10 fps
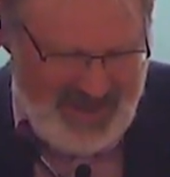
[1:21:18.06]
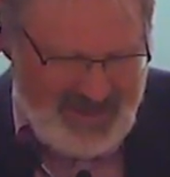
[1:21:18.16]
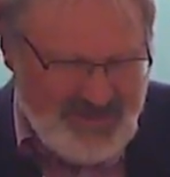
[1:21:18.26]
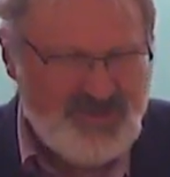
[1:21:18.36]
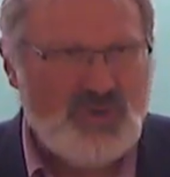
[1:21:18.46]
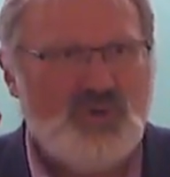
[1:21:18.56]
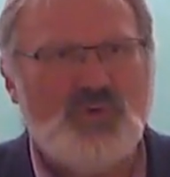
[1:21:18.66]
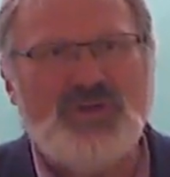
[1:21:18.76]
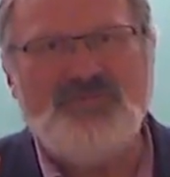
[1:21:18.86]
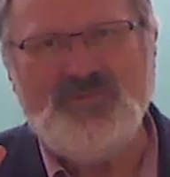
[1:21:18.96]
So
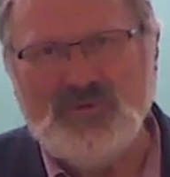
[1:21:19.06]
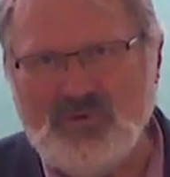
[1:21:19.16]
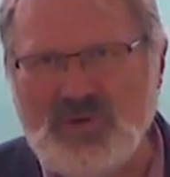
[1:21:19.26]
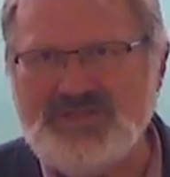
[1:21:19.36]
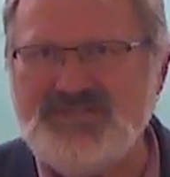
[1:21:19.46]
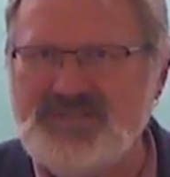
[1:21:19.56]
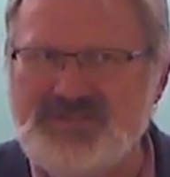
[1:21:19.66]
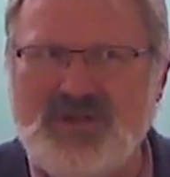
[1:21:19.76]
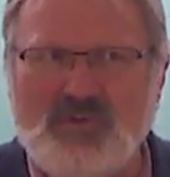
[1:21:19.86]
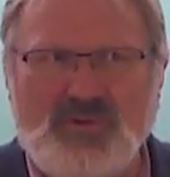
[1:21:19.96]
if your question
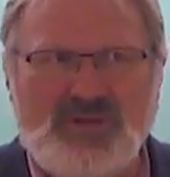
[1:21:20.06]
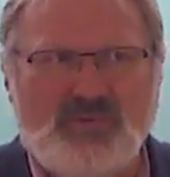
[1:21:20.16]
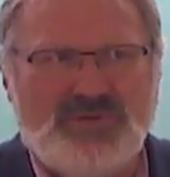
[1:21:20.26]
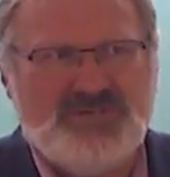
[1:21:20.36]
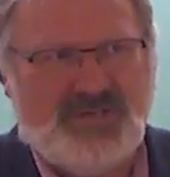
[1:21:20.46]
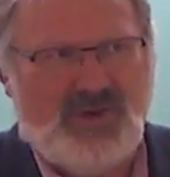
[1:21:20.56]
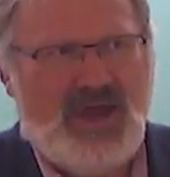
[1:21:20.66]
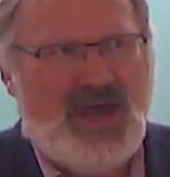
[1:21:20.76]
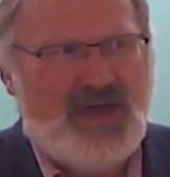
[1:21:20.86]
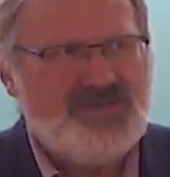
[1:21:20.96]
is not one of the ones that are
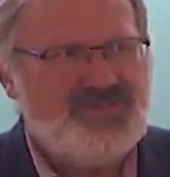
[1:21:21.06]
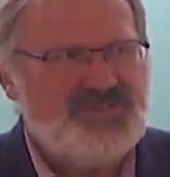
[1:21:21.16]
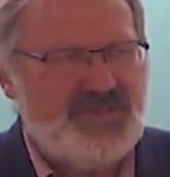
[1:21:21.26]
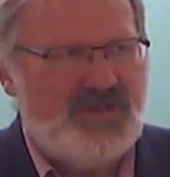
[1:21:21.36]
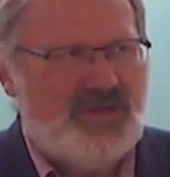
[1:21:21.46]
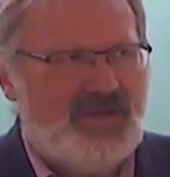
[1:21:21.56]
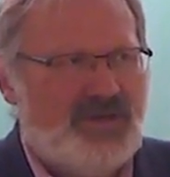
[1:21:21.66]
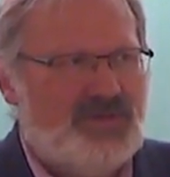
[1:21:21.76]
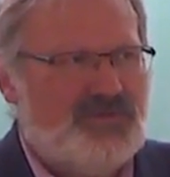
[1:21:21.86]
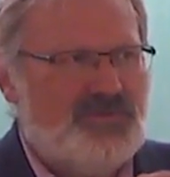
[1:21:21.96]
asked,
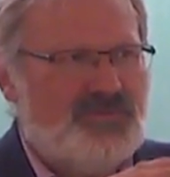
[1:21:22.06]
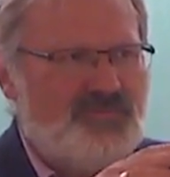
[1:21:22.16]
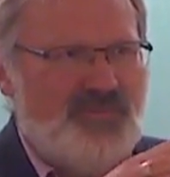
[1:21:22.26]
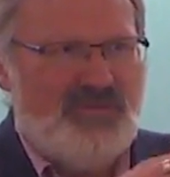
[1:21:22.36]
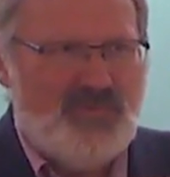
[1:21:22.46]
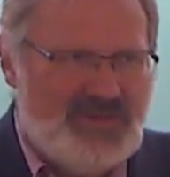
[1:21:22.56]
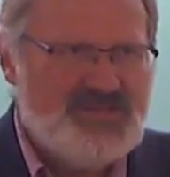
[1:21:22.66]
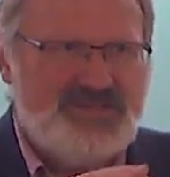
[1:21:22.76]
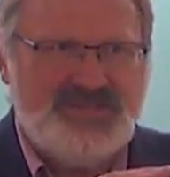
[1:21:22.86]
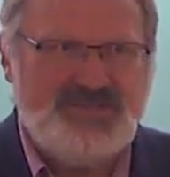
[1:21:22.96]
everybody's
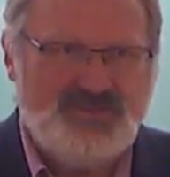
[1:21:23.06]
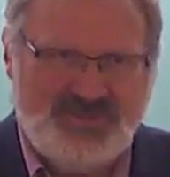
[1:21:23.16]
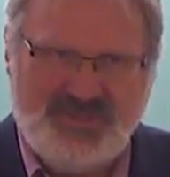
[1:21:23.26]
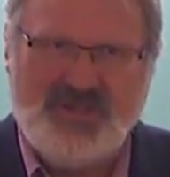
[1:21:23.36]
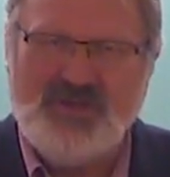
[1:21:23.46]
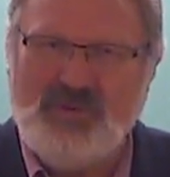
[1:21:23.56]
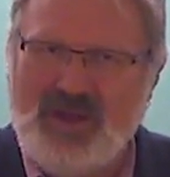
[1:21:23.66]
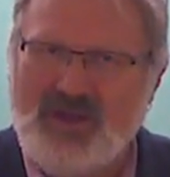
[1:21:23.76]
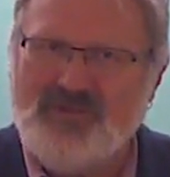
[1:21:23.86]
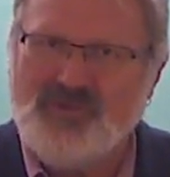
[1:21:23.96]
sort of sticking
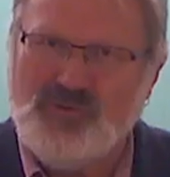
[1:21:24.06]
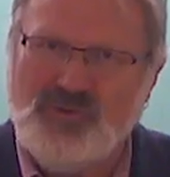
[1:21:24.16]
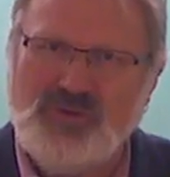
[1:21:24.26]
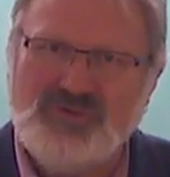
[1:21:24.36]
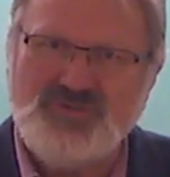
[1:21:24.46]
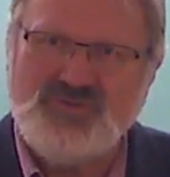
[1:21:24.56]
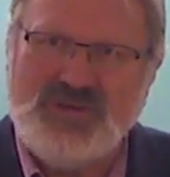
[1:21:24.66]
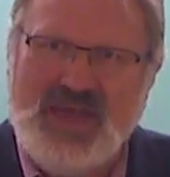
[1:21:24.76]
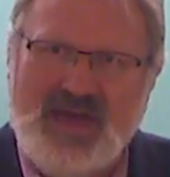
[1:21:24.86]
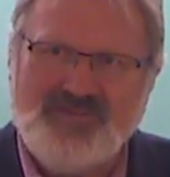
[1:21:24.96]
around, so you can certainly
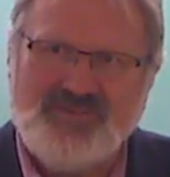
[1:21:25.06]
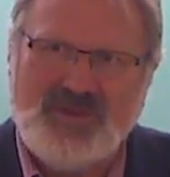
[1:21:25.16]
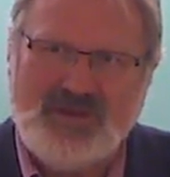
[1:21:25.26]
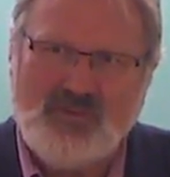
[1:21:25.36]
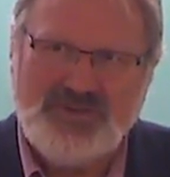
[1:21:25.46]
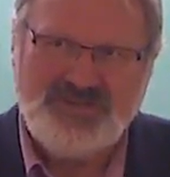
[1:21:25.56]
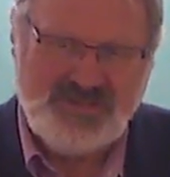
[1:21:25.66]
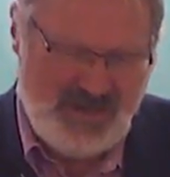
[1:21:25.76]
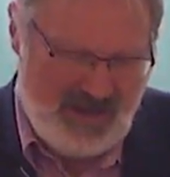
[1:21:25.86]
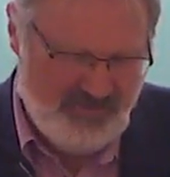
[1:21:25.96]
ask that
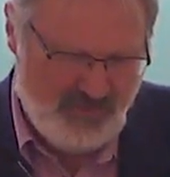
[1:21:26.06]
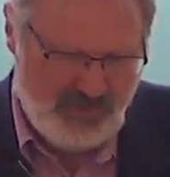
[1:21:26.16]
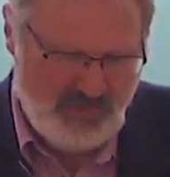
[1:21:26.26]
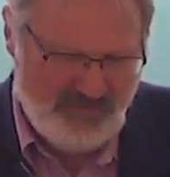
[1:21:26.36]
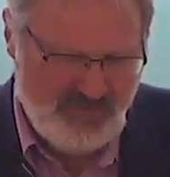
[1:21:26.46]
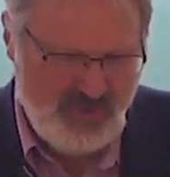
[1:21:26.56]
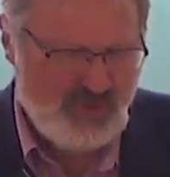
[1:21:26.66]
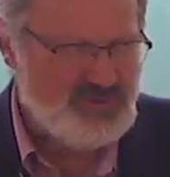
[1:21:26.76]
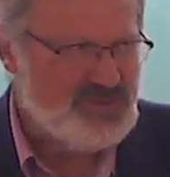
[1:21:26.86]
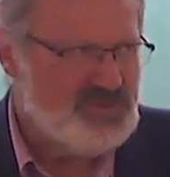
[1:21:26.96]
question afterward. We've
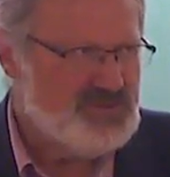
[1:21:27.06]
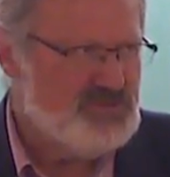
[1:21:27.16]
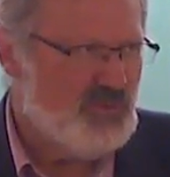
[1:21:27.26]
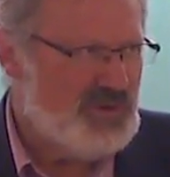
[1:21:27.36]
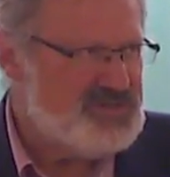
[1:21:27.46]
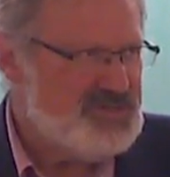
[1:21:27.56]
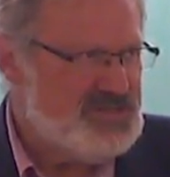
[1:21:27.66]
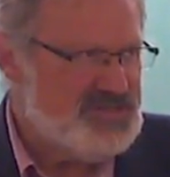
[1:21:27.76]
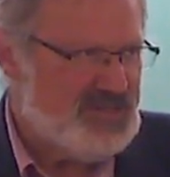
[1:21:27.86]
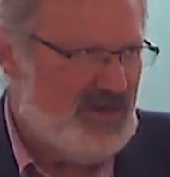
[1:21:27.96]
chosen some
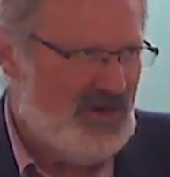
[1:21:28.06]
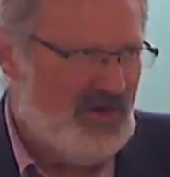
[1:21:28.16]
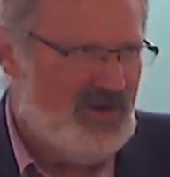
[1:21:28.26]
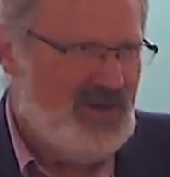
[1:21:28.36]
questions that are